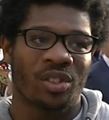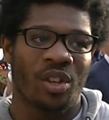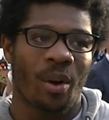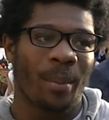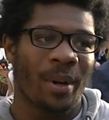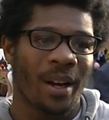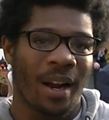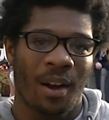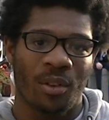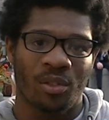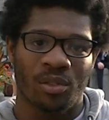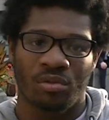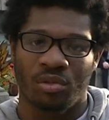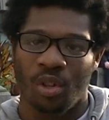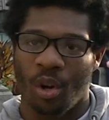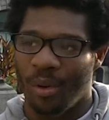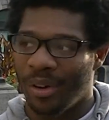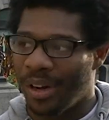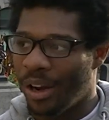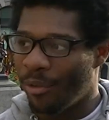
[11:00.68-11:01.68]
coming out
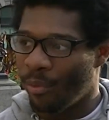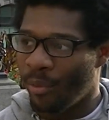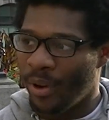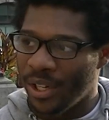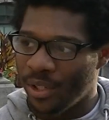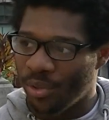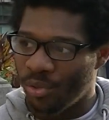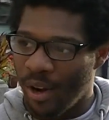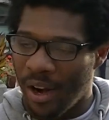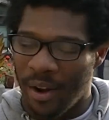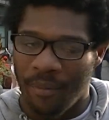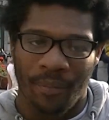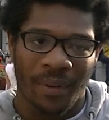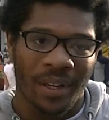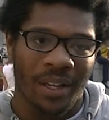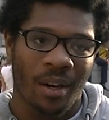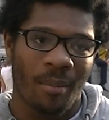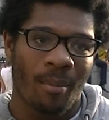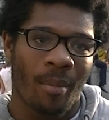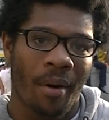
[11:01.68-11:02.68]
stirring that race right in
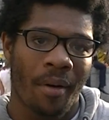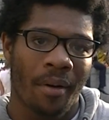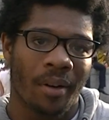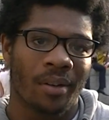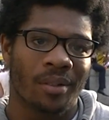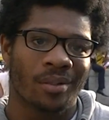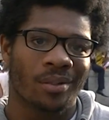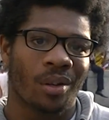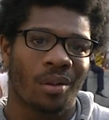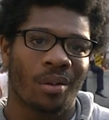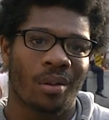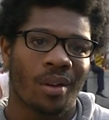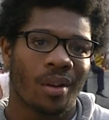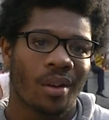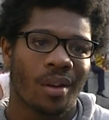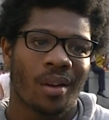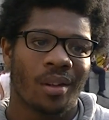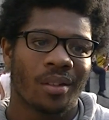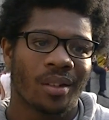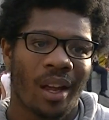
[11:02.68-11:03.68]
America. So
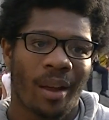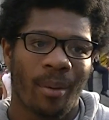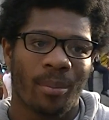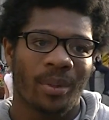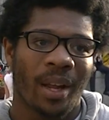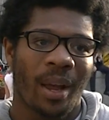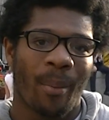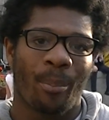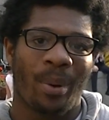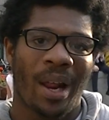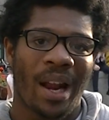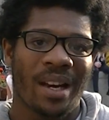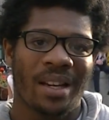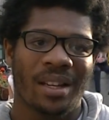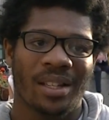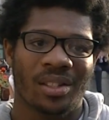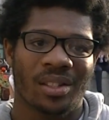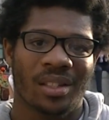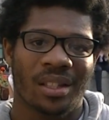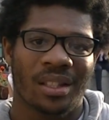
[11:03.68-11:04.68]
they're planning
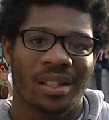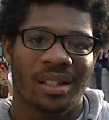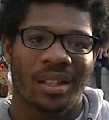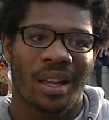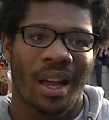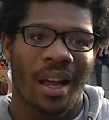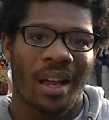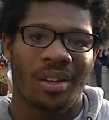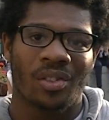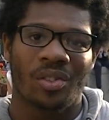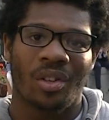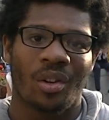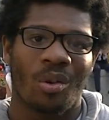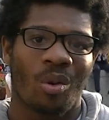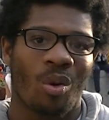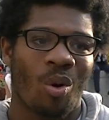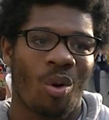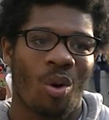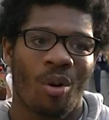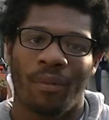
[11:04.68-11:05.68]
this chaos at
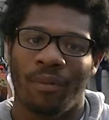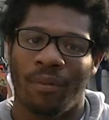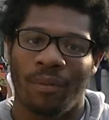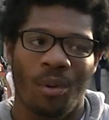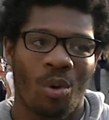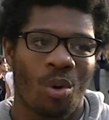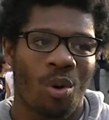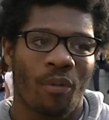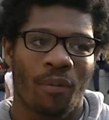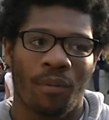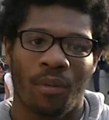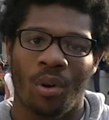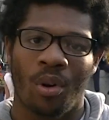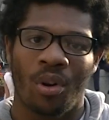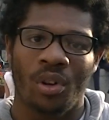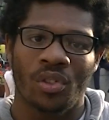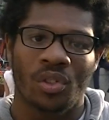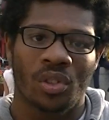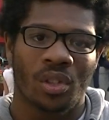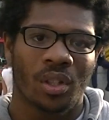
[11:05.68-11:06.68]
all
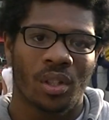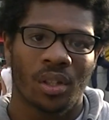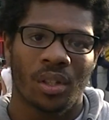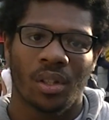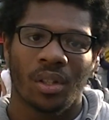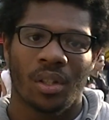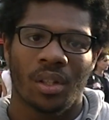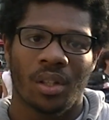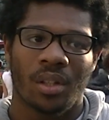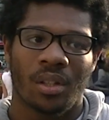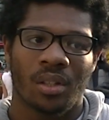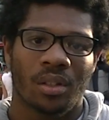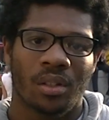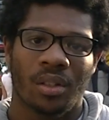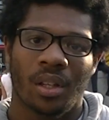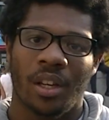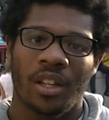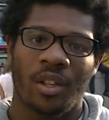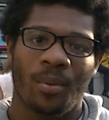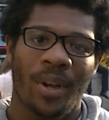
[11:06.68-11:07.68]
floors.
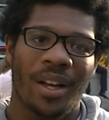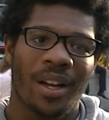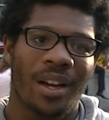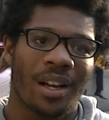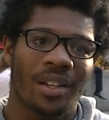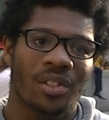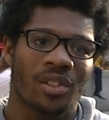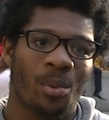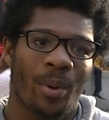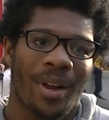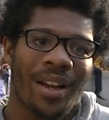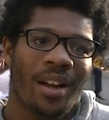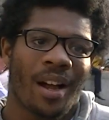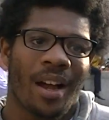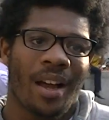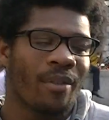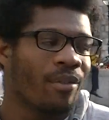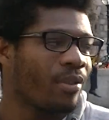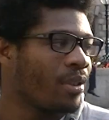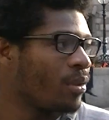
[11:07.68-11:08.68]
You ain't got to even
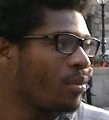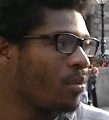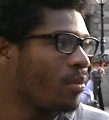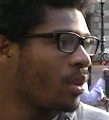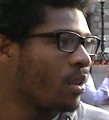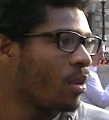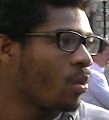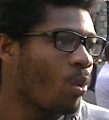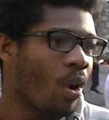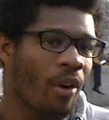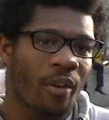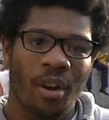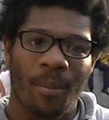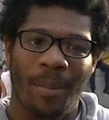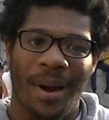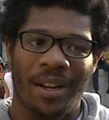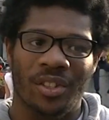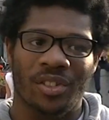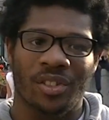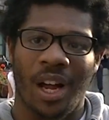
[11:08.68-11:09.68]
worry
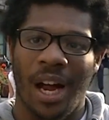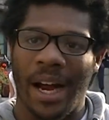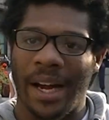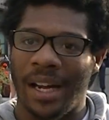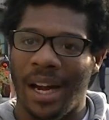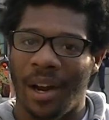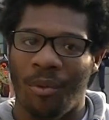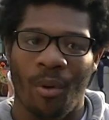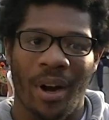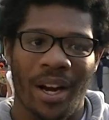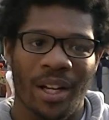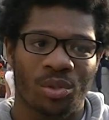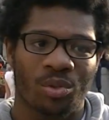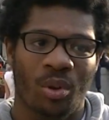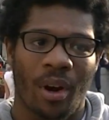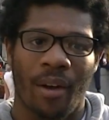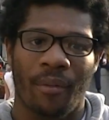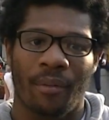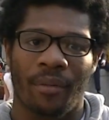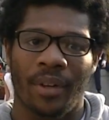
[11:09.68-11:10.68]
about starting that race
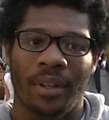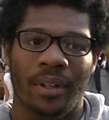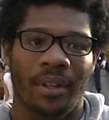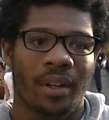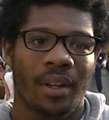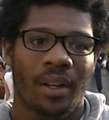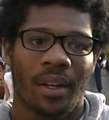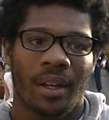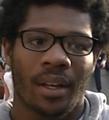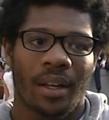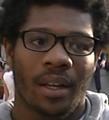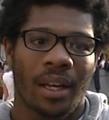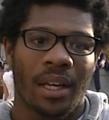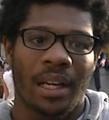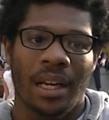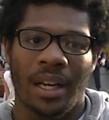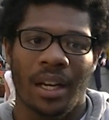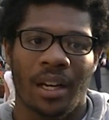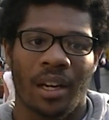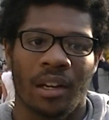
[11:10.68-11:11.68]
right thing in
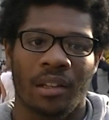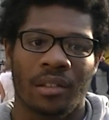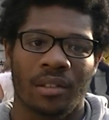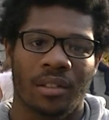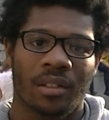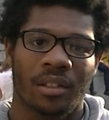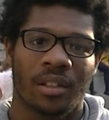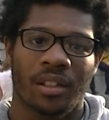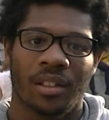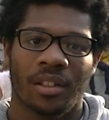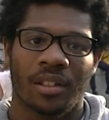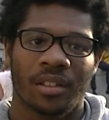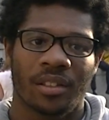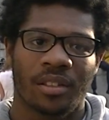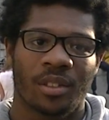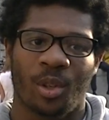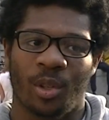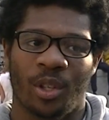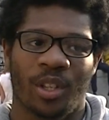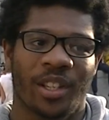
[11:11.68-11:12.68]
England.
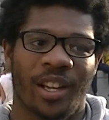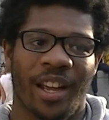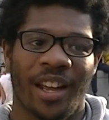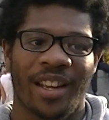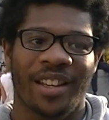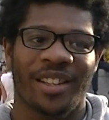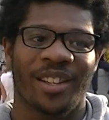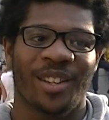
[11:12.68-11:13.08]
Hey,